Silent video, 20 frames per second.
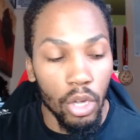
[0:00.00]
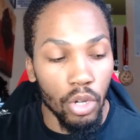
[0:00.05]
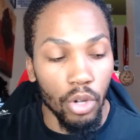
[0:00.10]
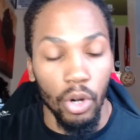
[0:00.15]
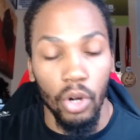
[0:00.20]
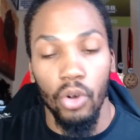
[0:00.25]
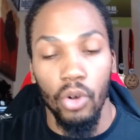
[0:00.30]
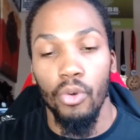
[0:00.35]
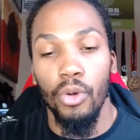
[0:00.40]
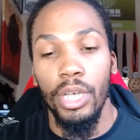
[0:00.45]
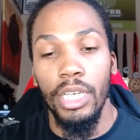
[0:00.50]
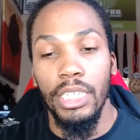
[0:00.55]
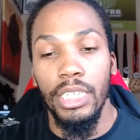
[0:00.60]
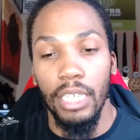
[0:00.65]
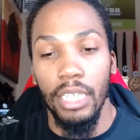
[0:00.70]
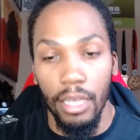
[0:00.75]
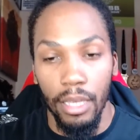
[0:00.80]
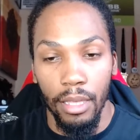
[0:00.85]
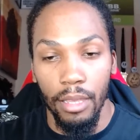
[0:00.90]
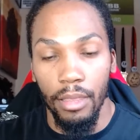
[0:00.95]
you're
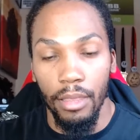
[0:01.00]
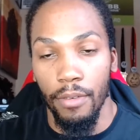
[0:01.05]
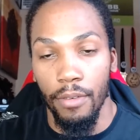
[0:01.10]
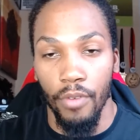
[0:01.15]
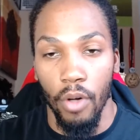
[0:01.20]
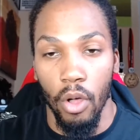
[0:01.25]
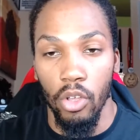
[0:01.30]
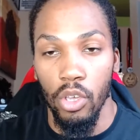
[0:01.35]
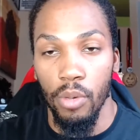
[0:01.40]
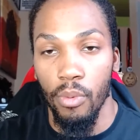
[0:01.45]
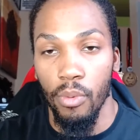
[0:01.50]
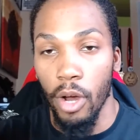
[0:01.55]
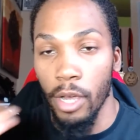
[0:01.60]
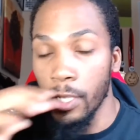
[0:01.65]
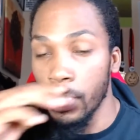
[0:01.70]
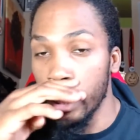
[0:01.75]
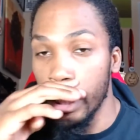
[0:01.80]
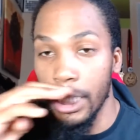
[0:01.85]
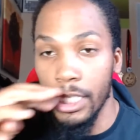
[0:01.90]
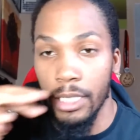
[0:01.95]
increasing the volume or at
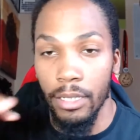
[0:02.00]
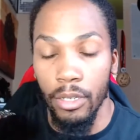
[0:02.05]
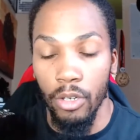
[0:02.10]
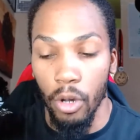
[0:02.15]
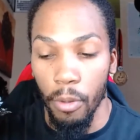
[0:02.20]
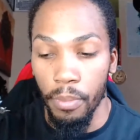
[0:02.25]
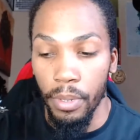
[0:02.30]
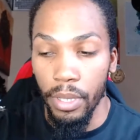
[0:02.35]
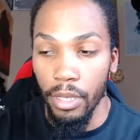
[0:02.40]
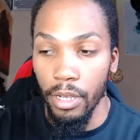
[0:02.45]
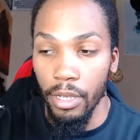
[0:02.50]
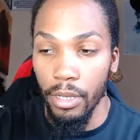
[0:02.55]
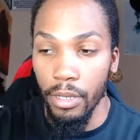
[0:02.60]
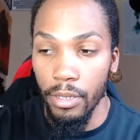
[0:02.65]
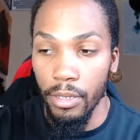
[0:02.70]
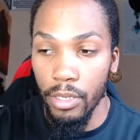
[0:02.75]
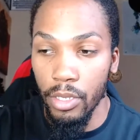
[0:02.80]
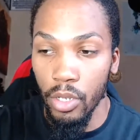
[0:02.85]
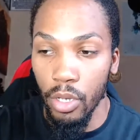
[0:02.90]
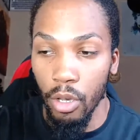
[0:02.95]
least your
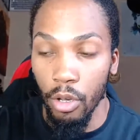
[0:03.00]
ability to,